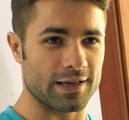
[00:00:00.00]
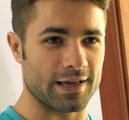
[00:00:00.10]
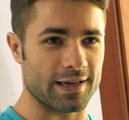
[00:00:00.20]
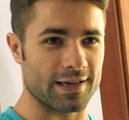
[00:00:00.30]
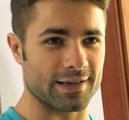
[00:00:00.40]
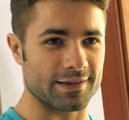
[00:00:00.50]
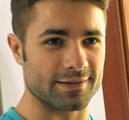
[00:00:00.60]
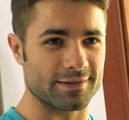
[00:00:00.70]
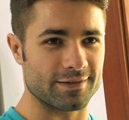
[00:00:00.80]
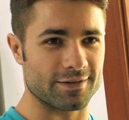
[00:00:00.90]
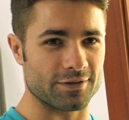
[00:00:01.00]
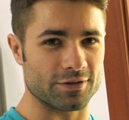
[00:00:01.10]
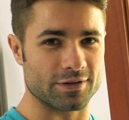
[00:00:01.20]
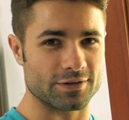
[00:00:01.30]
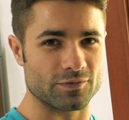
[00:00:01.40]
and you know,
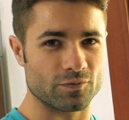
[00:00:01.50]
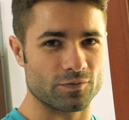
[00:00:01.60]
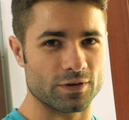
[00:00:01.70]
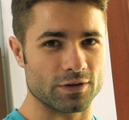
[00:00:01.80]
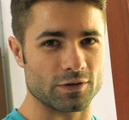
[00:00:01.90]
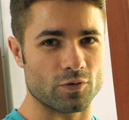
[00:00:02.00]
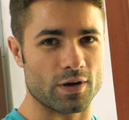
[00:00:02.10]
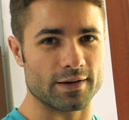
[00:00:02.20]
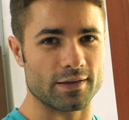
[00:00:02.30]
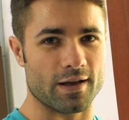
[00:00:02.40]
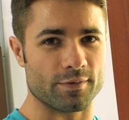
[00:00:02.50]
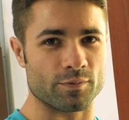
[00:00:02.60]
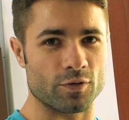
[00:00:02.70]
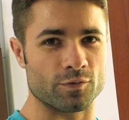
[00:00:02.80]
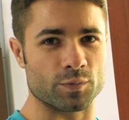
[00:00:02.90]
you can feel quite a lot of
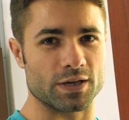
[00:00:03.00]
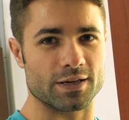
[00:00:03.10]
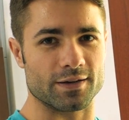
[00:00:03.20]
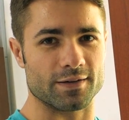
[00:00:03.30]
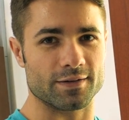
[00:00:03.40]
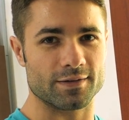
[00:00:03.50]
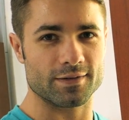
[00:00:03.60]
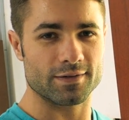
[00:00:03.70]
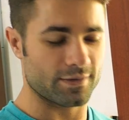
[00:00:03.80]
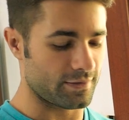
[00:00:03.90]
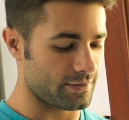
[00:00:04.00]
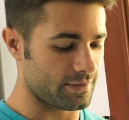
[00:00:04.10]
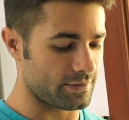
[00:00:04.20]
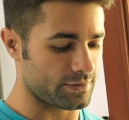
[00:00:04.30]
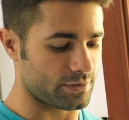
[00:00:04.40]
movement here.
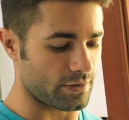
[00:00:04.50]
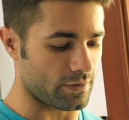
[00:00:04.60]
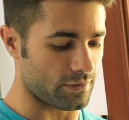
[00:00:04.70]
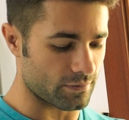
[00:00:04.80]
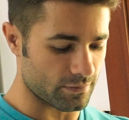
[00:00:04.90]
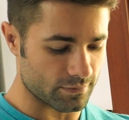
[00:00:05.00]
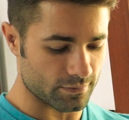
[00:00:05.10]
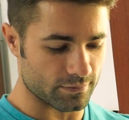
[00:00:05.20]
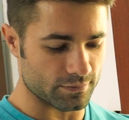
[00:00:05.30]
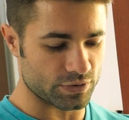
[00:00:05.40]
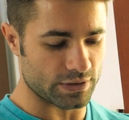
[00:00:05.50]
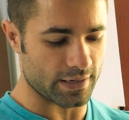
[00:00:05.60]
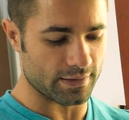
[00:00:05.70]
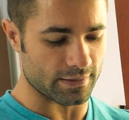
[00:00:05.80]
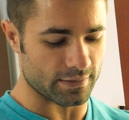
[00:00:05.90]
So
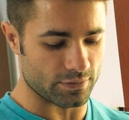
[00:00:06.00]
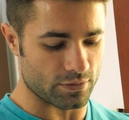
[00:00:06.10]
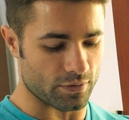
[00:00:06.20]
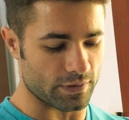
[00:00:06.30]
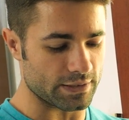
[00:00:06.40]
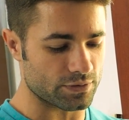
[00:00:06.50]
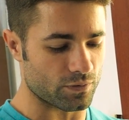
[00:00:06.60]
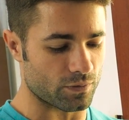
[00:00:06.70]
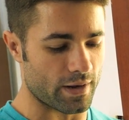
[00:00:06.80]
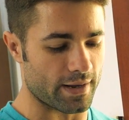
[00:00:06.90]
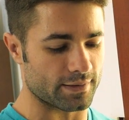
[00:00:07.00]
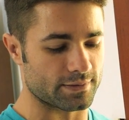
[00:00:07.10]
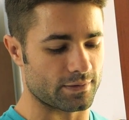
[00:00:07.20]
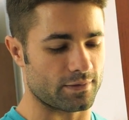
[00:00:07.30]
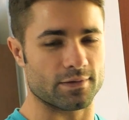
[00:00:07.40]
saying that, you know, these
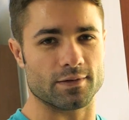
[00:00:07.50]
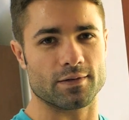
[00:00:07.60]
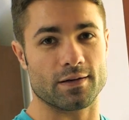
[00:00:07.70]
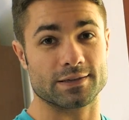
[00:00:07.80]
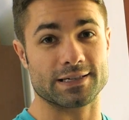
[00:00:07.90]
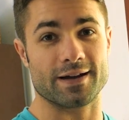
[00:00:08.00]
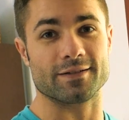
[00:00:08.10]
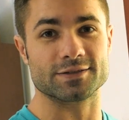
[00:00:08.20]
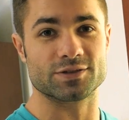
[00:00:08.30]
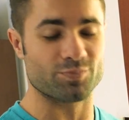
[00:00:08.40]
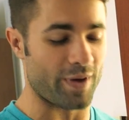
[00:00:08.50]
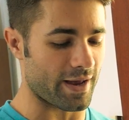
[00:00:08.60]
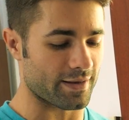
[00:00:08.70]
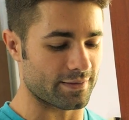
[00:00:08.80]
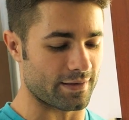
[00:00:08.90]
cranks are a tighter
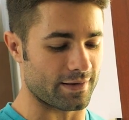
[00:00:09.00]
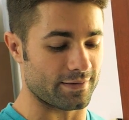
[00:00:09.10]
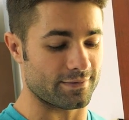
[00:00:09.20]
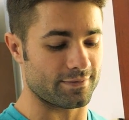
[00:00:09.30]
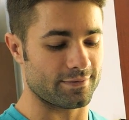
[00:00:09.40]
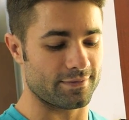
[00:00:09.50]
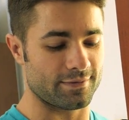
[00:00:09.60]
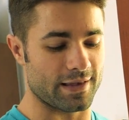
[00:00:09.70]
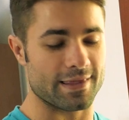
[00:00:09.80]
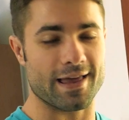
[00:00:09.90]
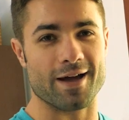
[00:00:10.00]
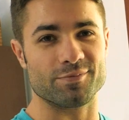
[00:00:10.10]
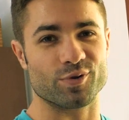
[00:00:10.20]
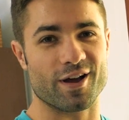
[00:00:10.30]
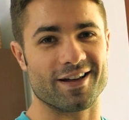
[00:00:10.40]
spec than
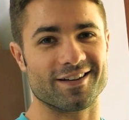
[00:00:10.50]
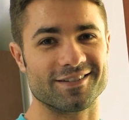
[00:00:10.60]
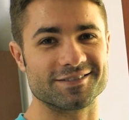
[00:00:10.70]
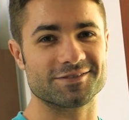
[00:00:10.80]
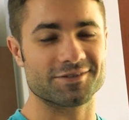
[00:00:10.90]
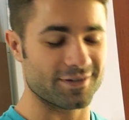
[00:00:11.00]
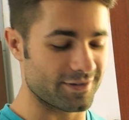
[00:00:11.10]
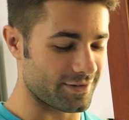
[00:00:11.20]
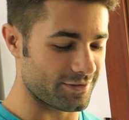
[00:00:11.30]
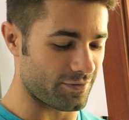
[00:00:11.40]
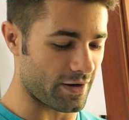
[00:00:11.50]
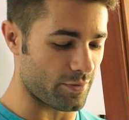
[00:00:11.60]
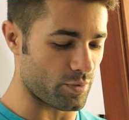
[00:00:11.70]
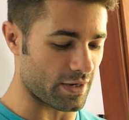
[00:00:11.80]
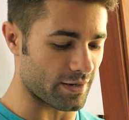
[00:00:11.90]
that brand is
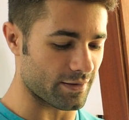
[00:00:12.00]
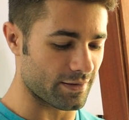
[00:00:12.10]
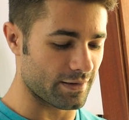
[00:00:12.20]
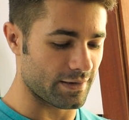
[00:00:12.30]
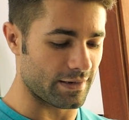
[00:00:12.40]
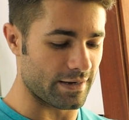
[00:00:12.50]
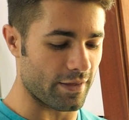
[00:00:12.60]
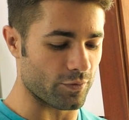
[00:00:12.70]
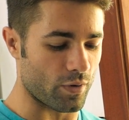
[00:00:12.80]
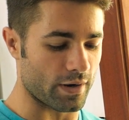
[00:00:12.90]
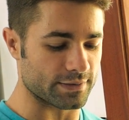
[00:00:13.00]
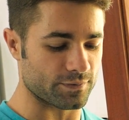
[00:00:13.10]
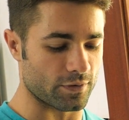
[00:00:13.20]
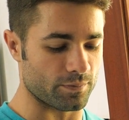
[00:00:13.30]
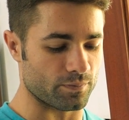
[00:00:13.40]
very big. Another one is
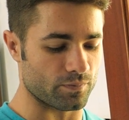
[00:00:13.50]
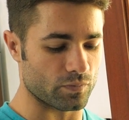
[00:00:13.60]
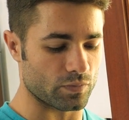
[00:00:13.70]
from